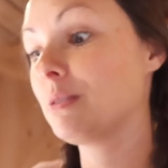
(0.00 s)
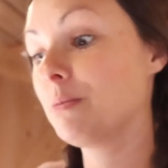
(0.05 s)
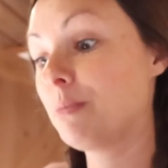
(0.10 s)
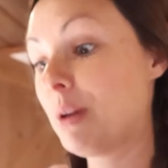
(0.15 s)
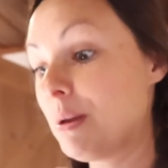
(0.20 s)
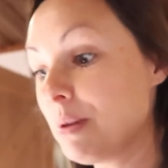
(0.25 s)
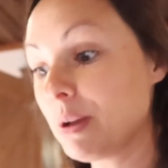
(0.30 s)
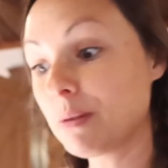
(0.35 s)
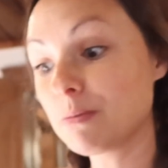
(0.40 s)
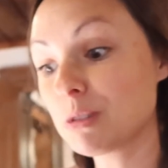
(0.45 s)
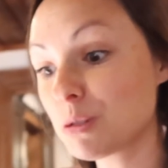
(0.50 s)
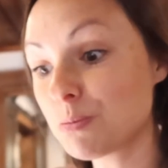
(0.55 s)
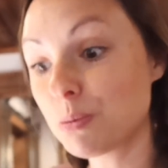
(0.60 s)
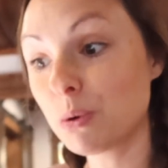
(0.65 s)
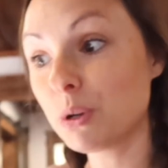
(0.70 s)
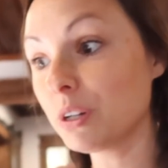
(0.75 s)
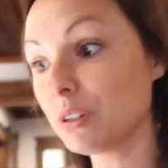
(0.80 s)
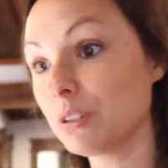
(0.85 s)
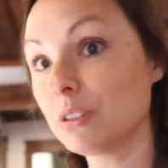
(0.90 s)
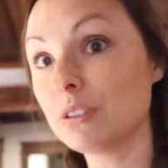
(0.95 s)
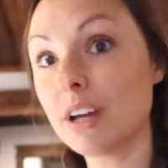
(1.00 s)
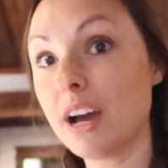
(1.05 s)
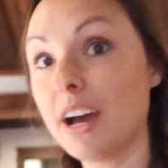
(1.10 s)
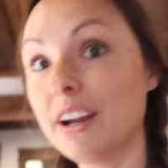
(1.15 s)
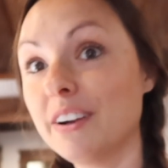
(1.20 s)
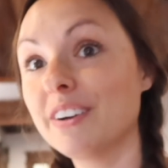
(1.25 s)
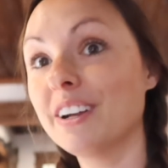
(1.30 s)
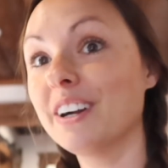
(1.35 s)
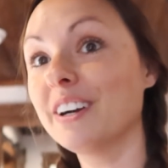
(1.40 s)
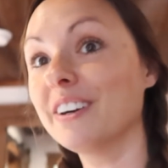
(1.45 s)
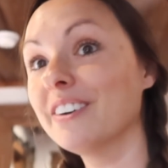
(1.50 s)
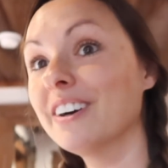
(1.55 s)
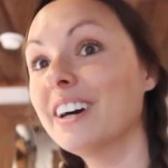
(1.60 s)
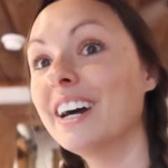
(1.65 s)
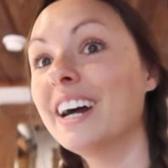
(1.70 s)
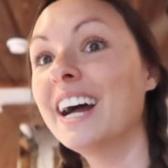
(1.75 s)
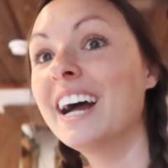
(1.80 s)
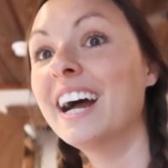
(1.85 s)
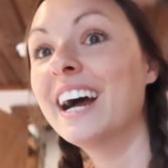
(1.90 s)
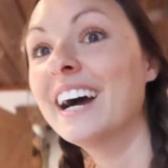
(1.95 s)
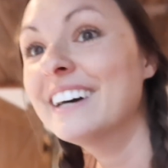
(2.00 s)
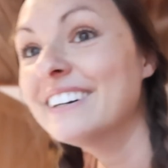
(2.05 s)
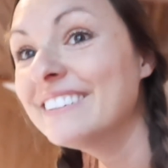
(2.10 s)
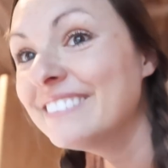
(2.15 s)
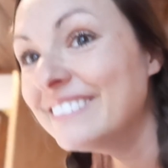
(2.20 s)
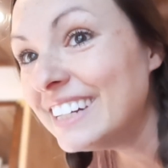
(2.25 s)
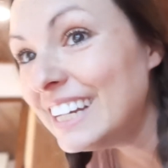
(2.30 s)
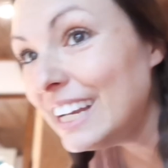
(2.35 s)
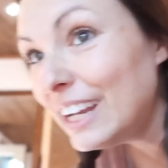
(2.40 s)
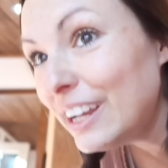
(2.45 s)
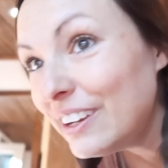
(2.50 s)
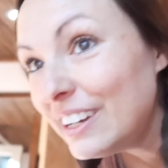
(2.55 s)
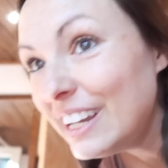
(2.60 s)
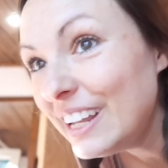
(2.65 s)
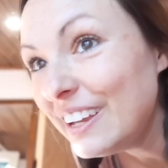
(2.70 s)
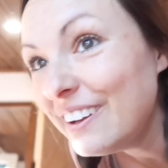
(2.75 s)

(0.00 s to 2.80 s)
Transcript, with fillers: So maybe I'm spoiled. I don't know. What are you